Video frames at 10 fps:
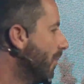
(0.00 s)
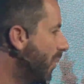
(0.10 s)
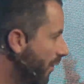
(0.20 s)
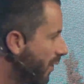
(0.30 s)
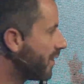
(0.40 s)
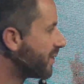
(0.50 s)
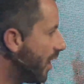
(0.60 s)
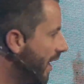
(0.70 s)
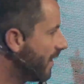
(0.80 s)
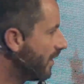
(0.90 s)
both on the
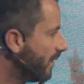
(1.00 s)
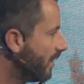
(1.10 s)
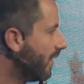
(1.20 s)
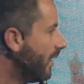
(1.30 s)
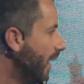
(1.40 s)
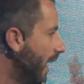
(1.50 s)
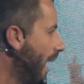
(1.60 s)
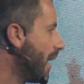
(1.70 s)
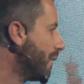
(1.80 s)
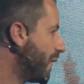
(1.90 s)
site
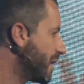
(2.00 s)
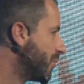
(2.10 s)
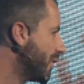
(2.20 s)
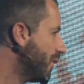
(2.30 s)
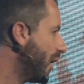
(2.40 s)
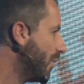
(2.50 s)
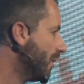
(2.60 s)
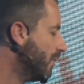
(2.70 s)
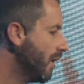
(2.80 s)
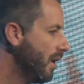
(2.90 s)
and in a Facebook
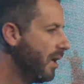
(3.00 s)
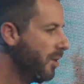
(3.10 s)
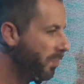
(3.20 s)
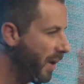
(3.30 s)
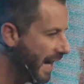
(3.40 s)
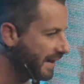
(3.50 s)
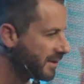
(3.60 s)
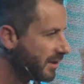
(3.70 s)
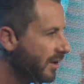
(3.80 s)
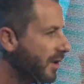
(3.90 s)
environment.
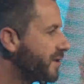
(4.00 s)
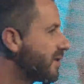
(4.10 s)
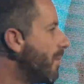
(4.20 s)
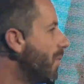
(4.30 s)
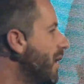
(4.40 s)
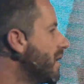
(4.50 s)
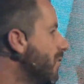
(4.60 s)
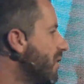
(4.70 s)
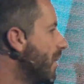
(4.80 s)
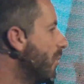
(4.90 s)
But there's some
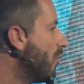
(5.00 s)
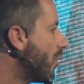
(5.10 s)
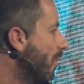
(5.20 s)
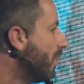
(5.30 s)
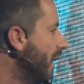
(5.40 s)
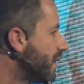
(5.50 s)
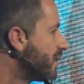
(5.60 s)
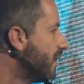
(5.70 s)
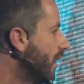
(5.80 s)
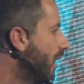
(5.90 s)
things which are more
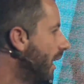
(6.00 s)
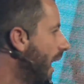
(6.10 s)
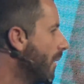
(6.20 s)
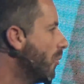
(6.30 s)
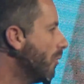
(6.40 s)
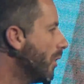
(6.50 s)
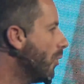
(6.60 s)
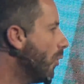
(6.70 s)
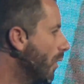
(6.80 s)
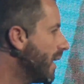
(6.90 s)
complex and
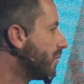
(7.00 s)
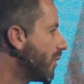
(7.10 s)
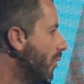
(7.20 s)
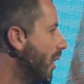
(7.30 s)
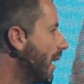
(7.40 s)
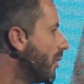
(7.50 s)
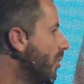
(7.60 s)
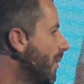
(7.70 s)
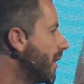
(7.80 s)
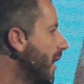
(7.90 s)
will always require
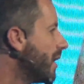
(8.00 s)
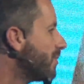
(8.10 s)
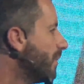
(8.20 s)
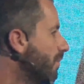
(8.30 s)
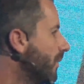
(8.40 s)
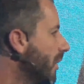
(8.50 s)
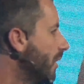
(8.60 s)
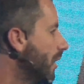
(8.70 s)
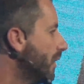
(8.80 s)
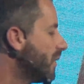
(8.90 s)
human engagement.
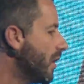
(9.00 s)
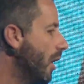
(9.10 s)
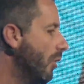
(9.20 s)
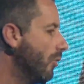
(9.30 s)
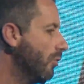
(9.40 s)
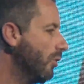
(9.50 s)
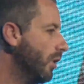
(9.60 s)
So